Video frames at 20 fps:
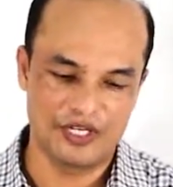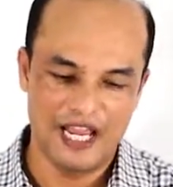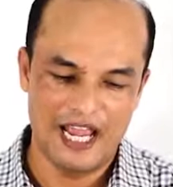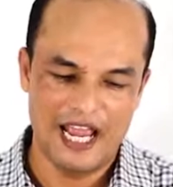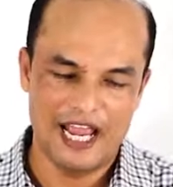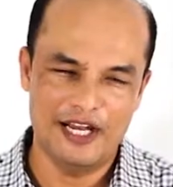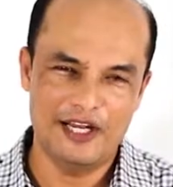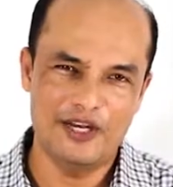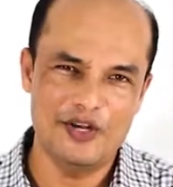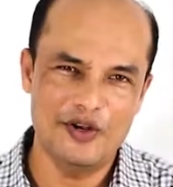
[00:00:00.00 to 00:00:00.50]

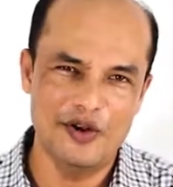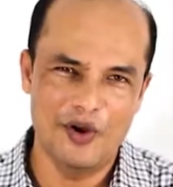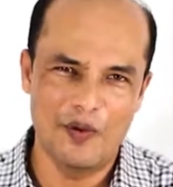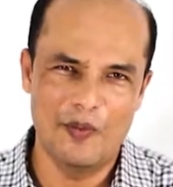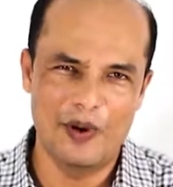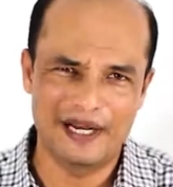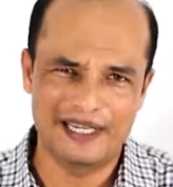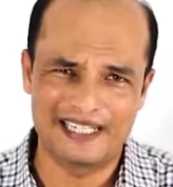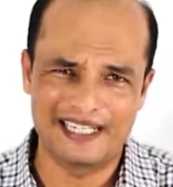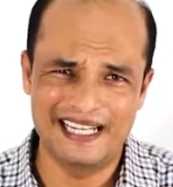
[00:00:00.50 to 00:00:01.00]
And you know
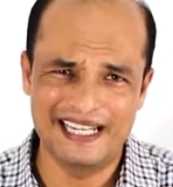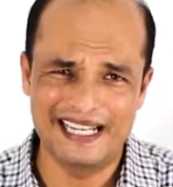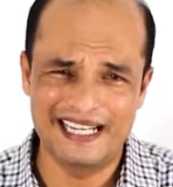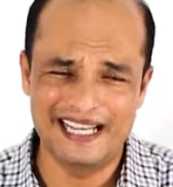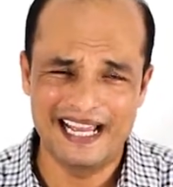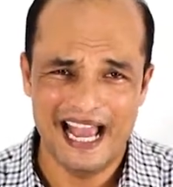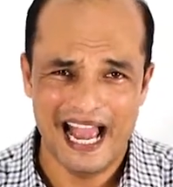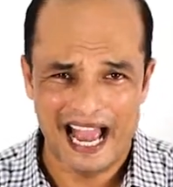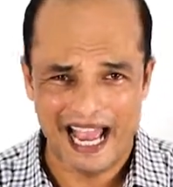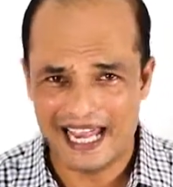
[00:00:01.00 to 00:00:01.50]
what King
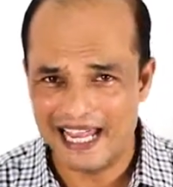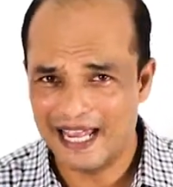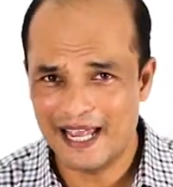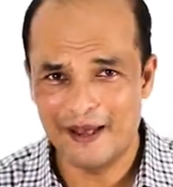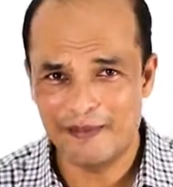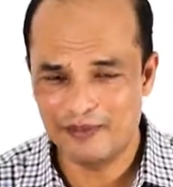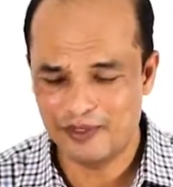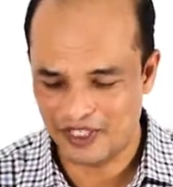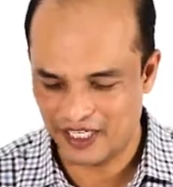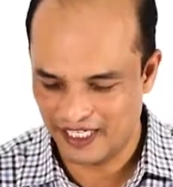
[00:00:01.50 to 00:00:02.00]

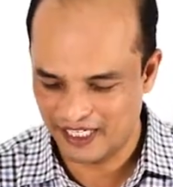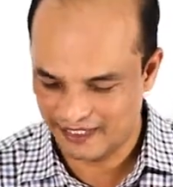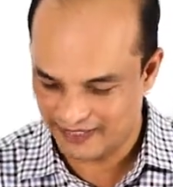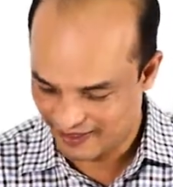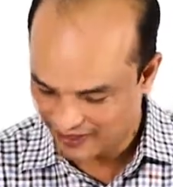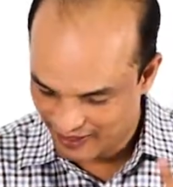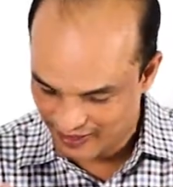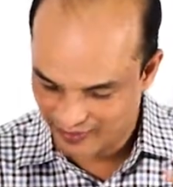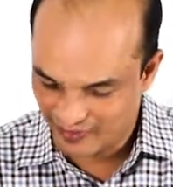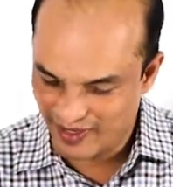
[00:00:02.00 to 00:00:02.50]
Ahab says?
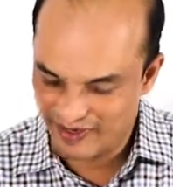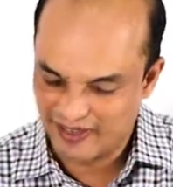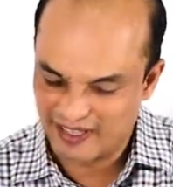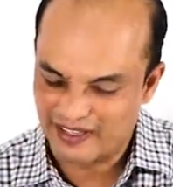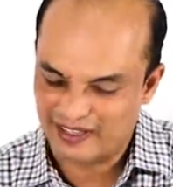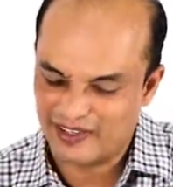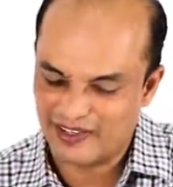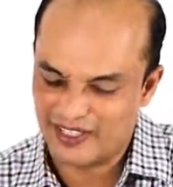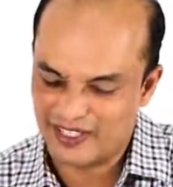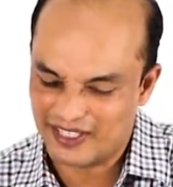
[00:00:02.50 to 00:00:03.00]
It's very
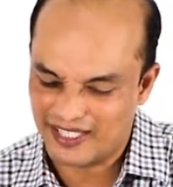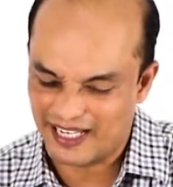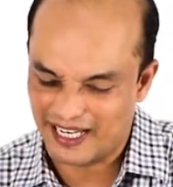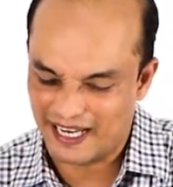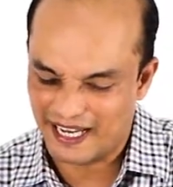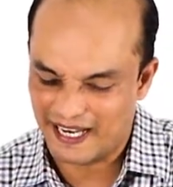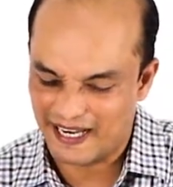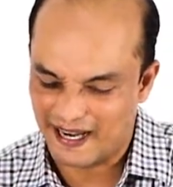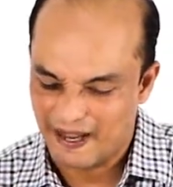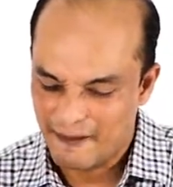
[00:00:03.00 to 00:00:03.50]
interesting. And